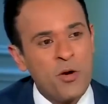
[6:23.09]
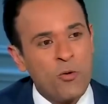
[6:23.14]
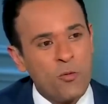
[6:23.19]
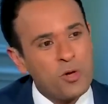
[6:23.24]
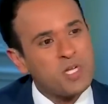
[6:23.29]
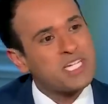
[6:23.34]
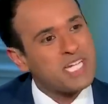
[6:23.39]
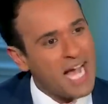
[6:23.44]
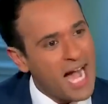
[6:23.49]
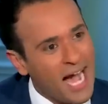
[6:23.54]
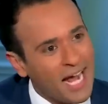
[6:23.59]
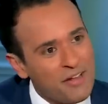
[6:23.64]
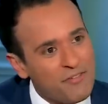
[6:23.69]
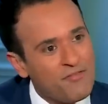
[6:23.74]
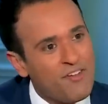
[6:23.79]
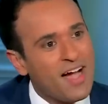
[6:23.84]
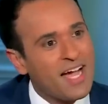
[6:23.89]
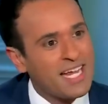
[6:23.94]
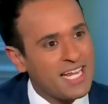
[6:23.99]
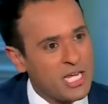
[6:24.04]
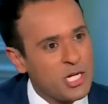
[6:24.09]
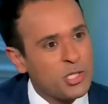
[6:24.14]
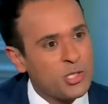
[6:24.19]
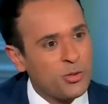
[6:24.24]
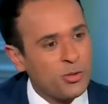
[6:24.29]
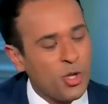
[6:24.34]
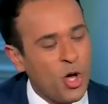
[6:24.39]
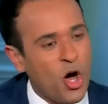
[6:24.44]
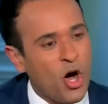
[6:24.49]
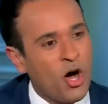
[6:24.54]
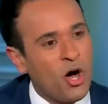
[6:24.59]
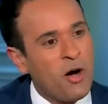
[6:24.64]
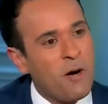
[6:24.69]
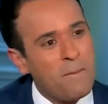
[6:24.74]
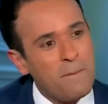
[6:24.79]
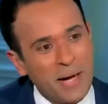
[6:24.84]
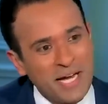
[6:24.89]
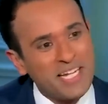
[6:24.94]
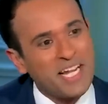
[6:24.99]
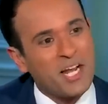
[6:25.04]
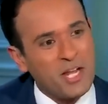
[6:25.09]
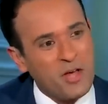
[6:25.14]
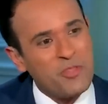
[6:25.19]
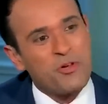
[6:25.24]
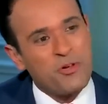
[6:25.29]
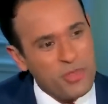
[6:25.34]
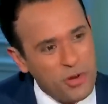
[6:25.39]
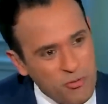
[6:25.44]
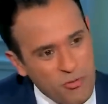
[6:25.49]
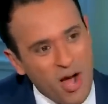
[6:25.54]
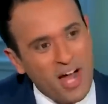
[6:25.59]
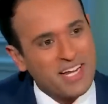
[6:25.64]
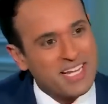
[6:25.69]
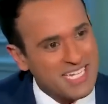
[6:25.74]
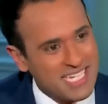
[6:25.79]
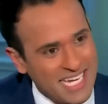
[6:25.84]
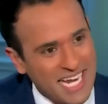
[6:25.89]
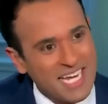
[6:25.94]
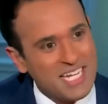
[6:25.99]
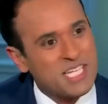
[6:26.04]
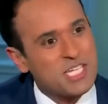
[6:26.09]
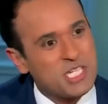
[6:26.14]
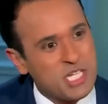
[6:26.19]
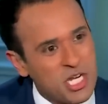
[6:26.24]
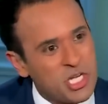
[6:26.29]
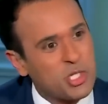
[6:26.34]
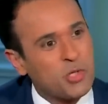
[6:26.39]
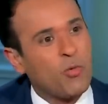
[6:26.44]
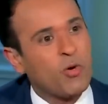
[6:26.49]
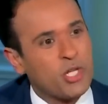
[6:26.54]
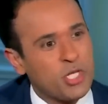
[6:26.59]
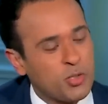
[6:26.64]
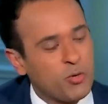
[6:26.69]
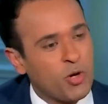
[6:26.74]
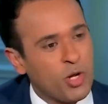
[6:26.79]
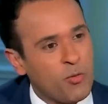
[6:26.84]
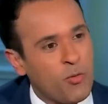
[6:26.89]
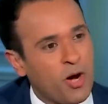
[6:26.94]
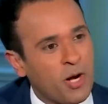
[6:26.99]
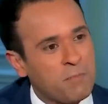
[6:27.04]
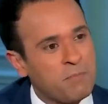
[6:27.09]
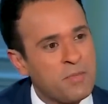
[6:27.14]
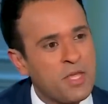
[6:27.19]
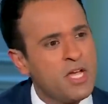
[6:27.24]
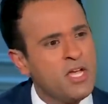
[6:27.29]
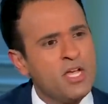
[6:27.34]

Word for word: was codified into law by none other than Ron DeSantis in 2021.